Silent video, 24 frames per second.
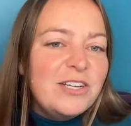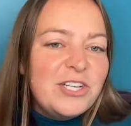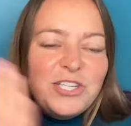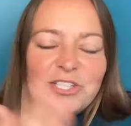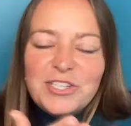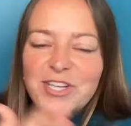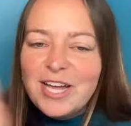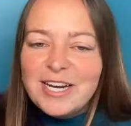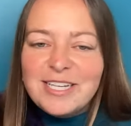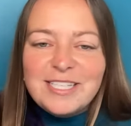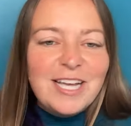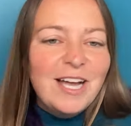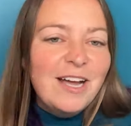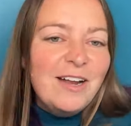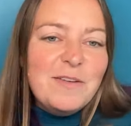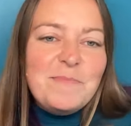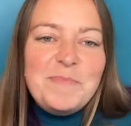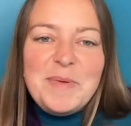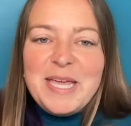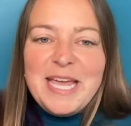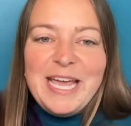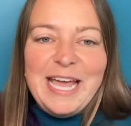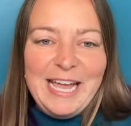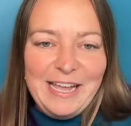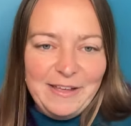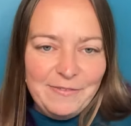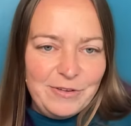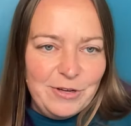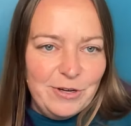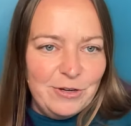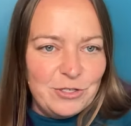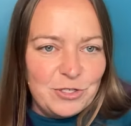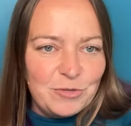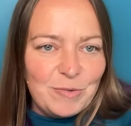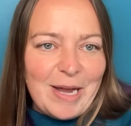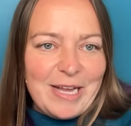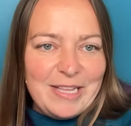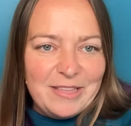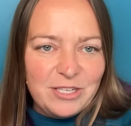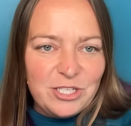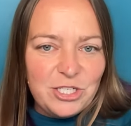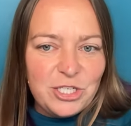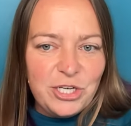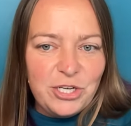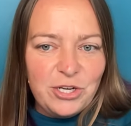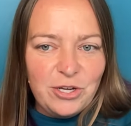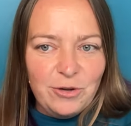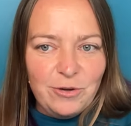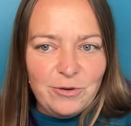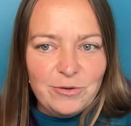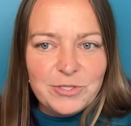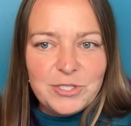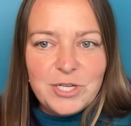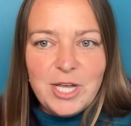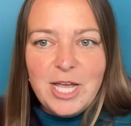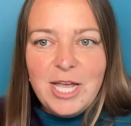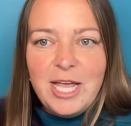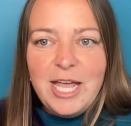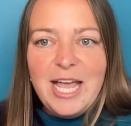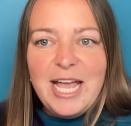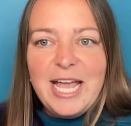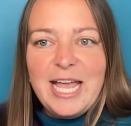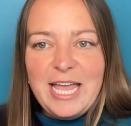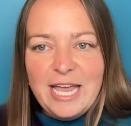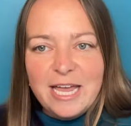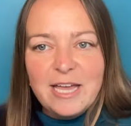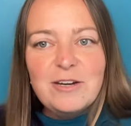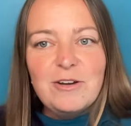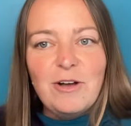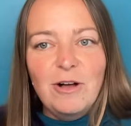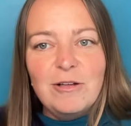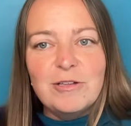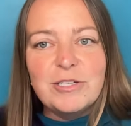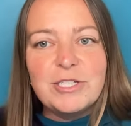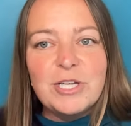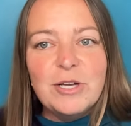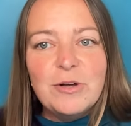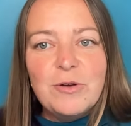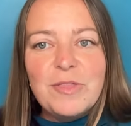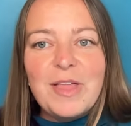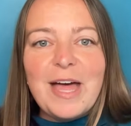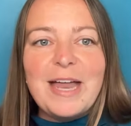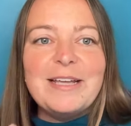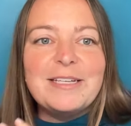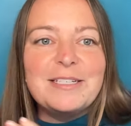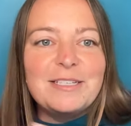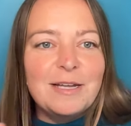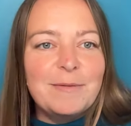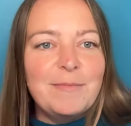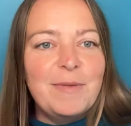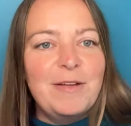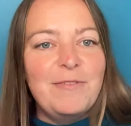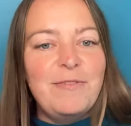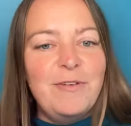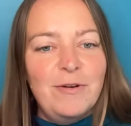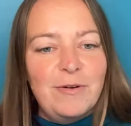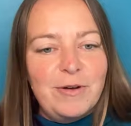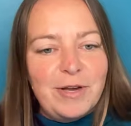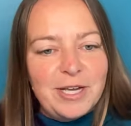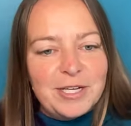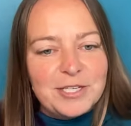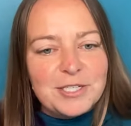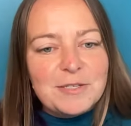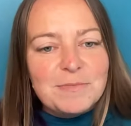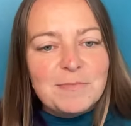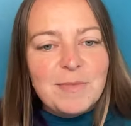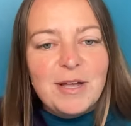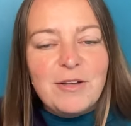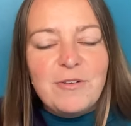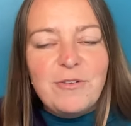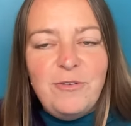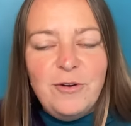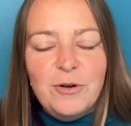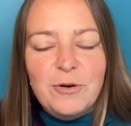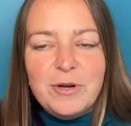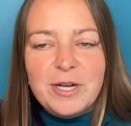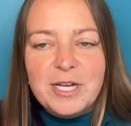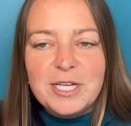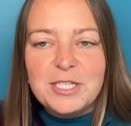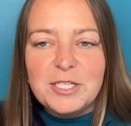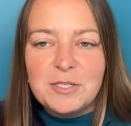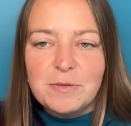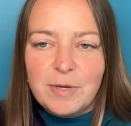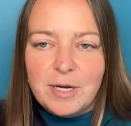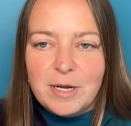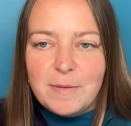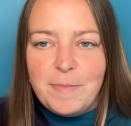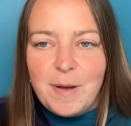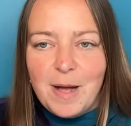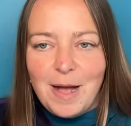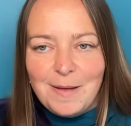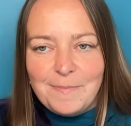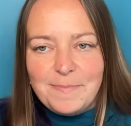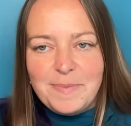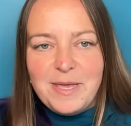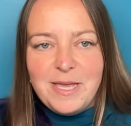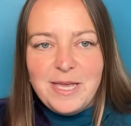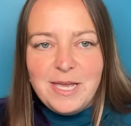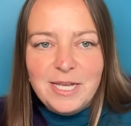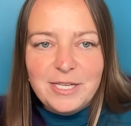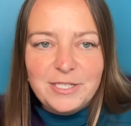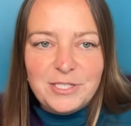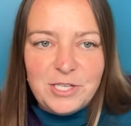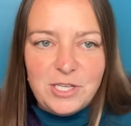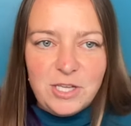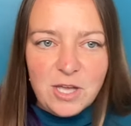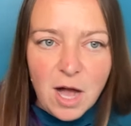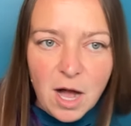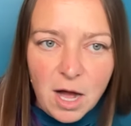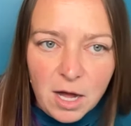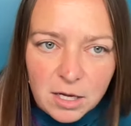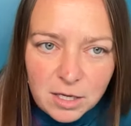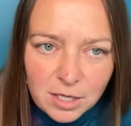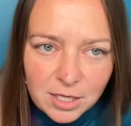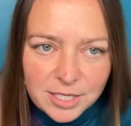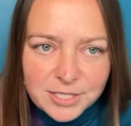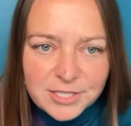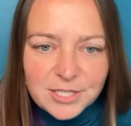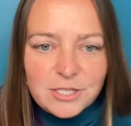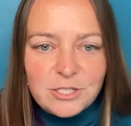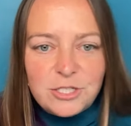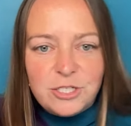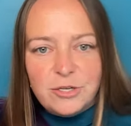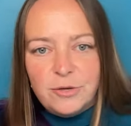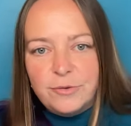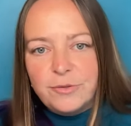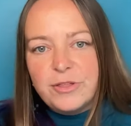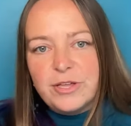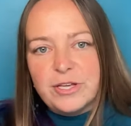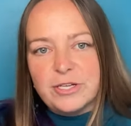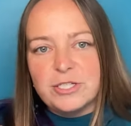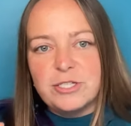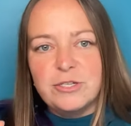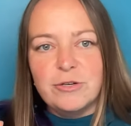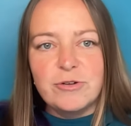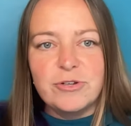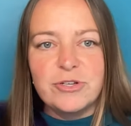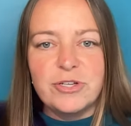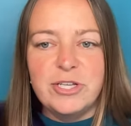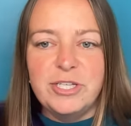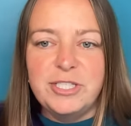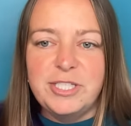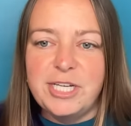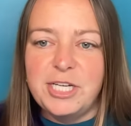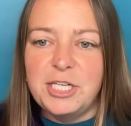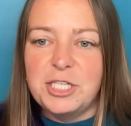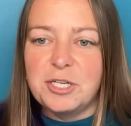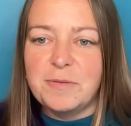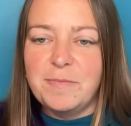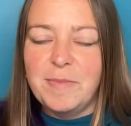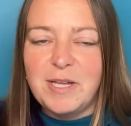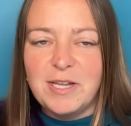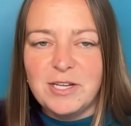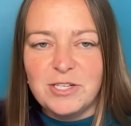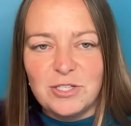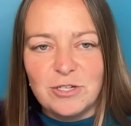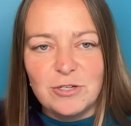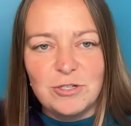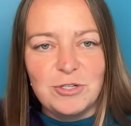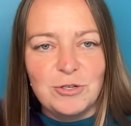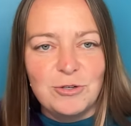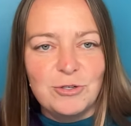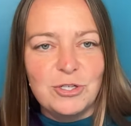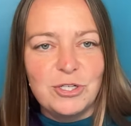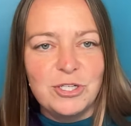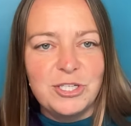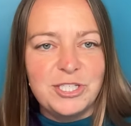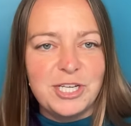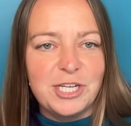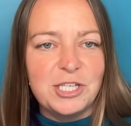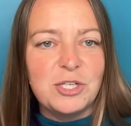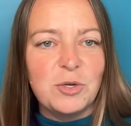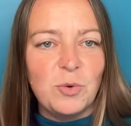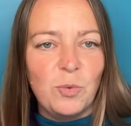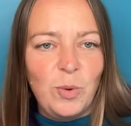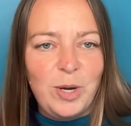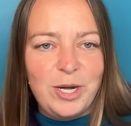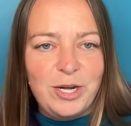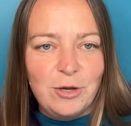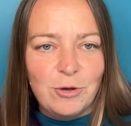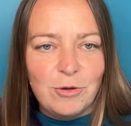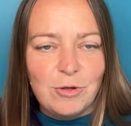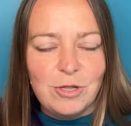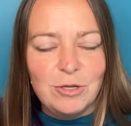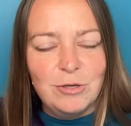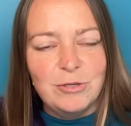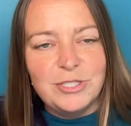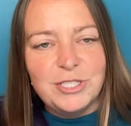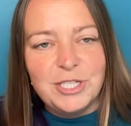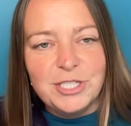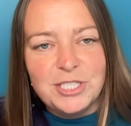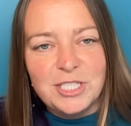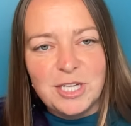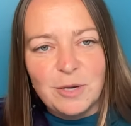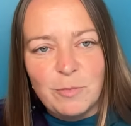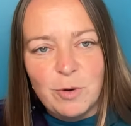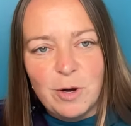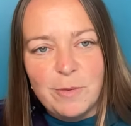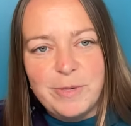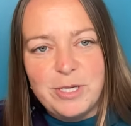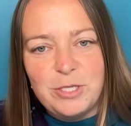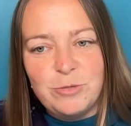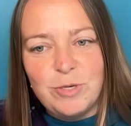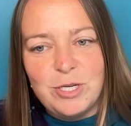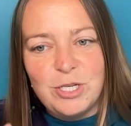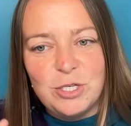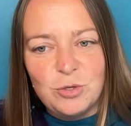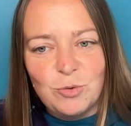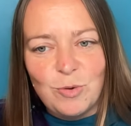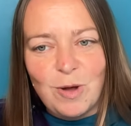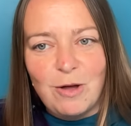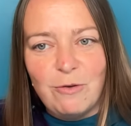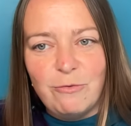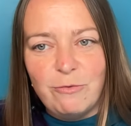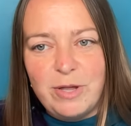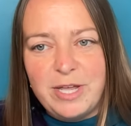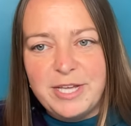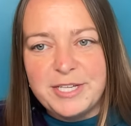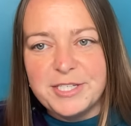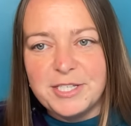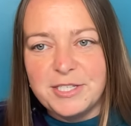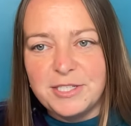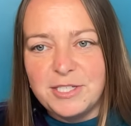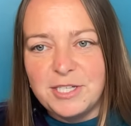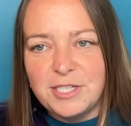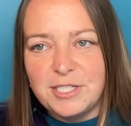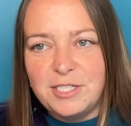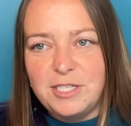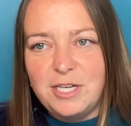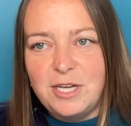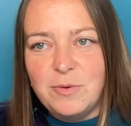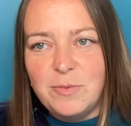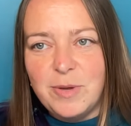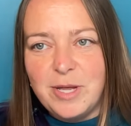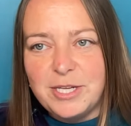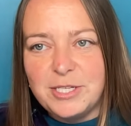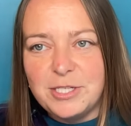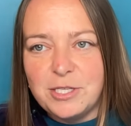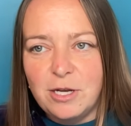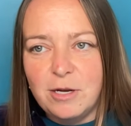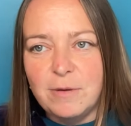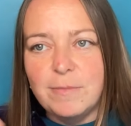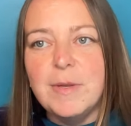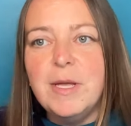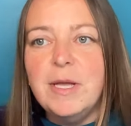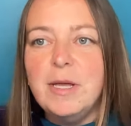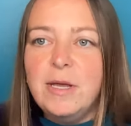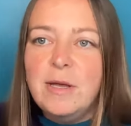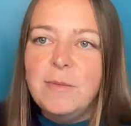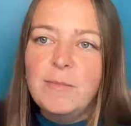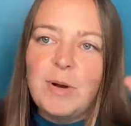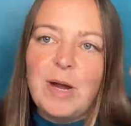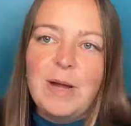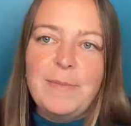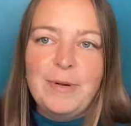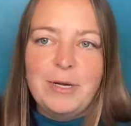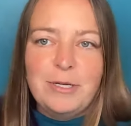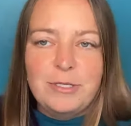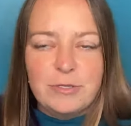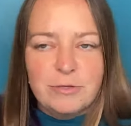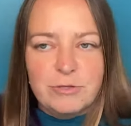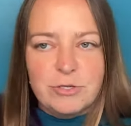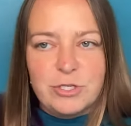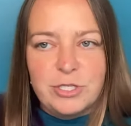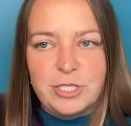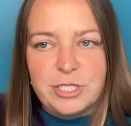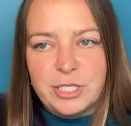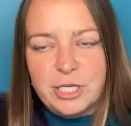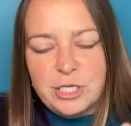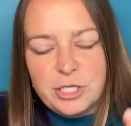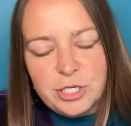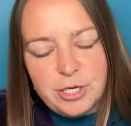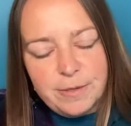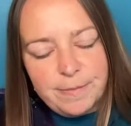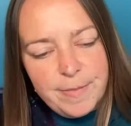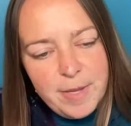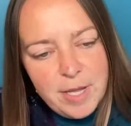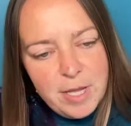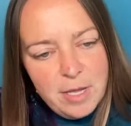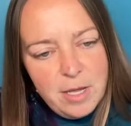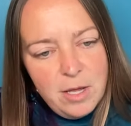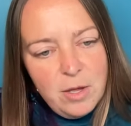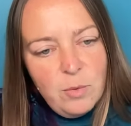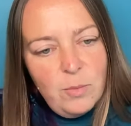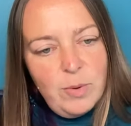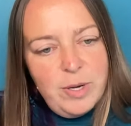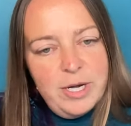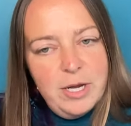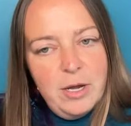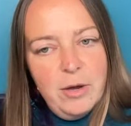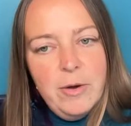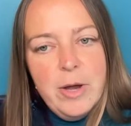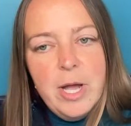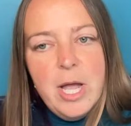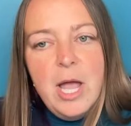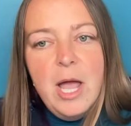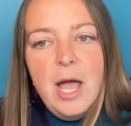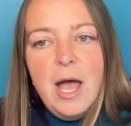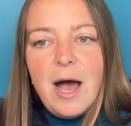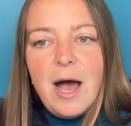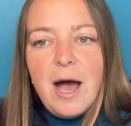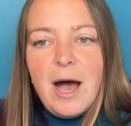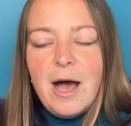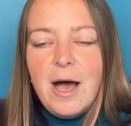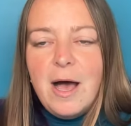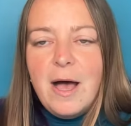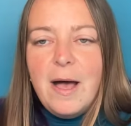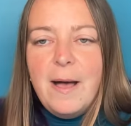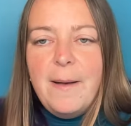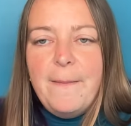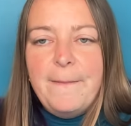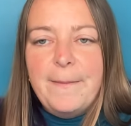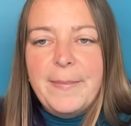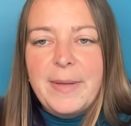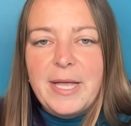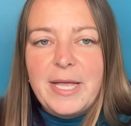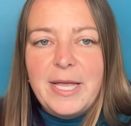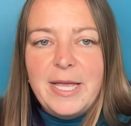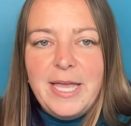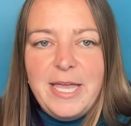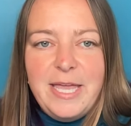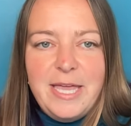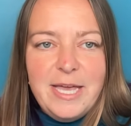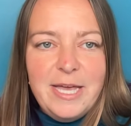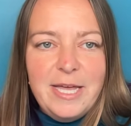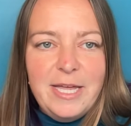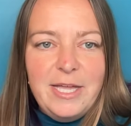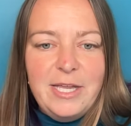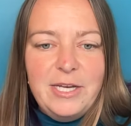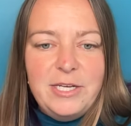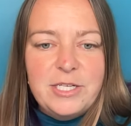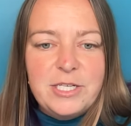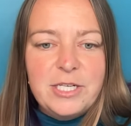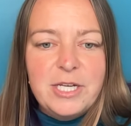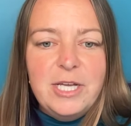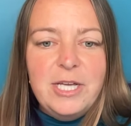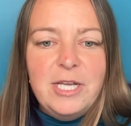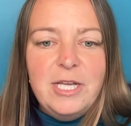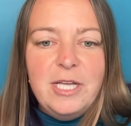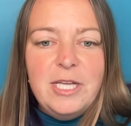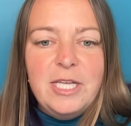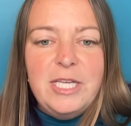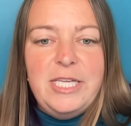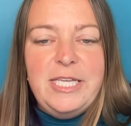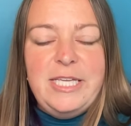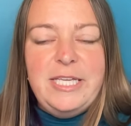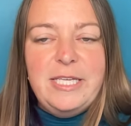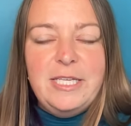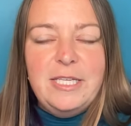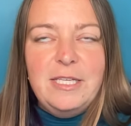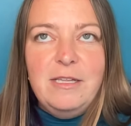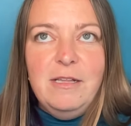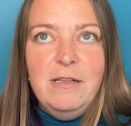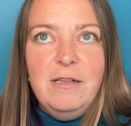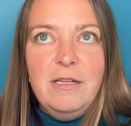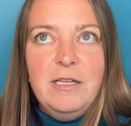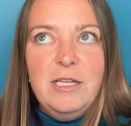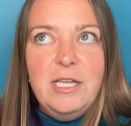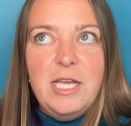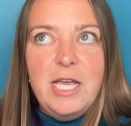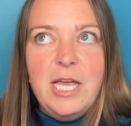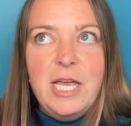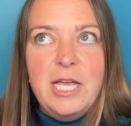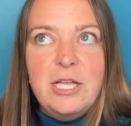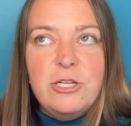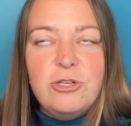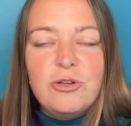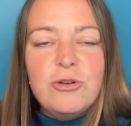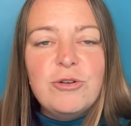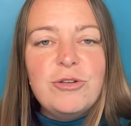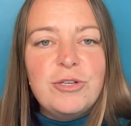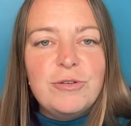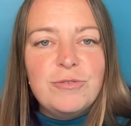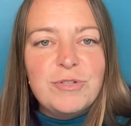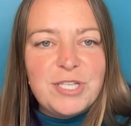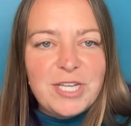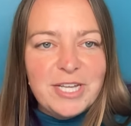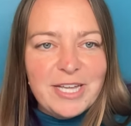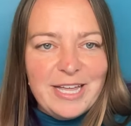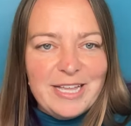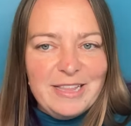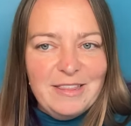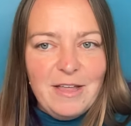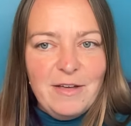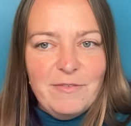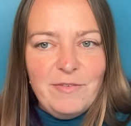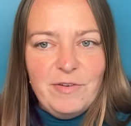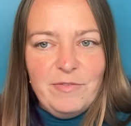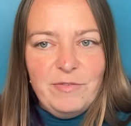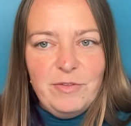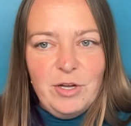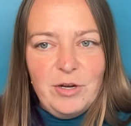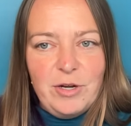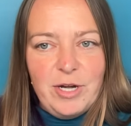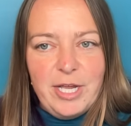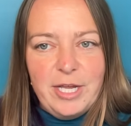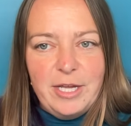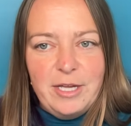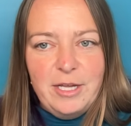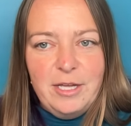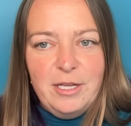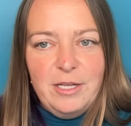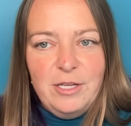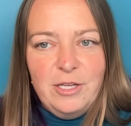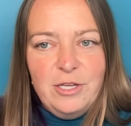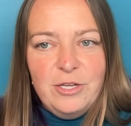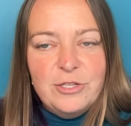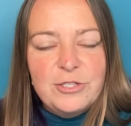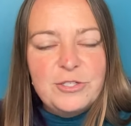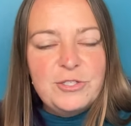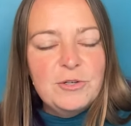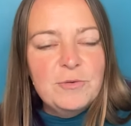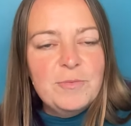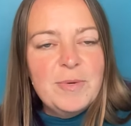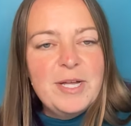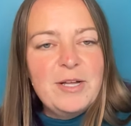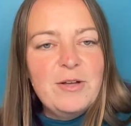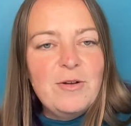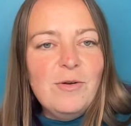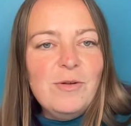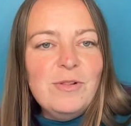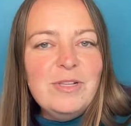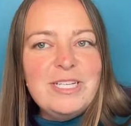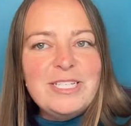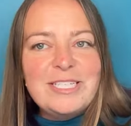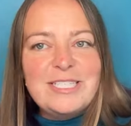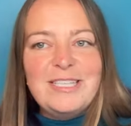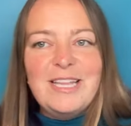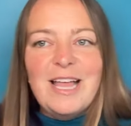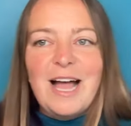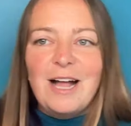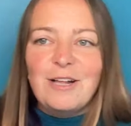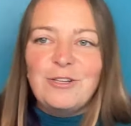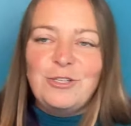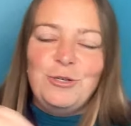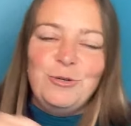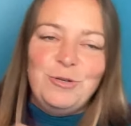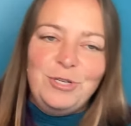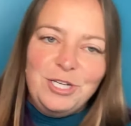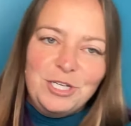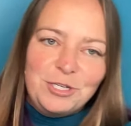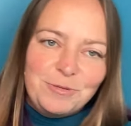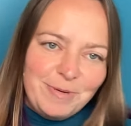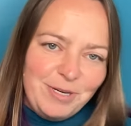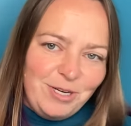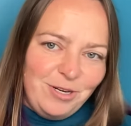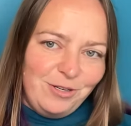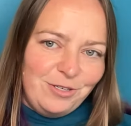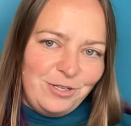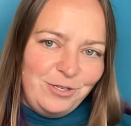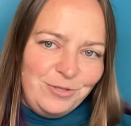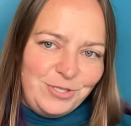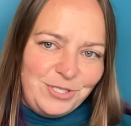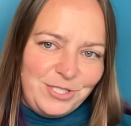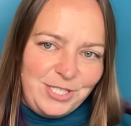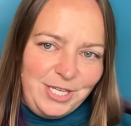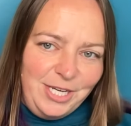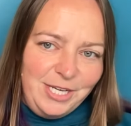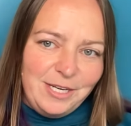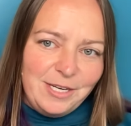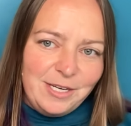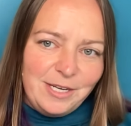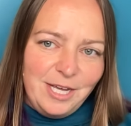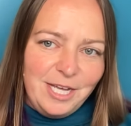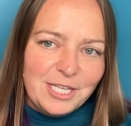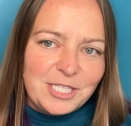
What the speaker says: She's got a ton of behaviors, right, that she knows. And also that is not my focus. My focus when a puppy is young is on two things: socialization, because their socialization window closes somewhere between 12 weeks and 16 weeks, their primary socialization window, and introducing a love of learning. So my goal is not to teach my dog to sit.